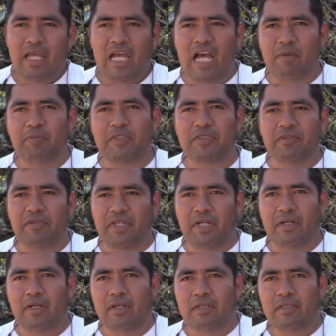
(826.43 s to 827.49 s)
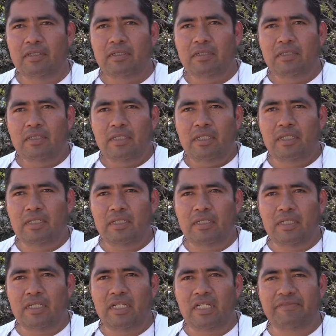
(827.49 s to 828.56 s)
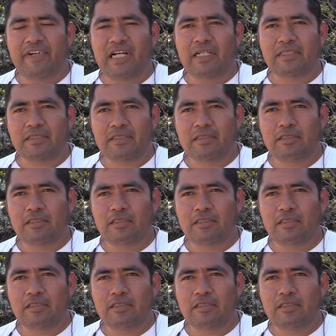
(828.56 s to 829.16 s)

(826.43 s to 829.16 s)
happy to hear any advice.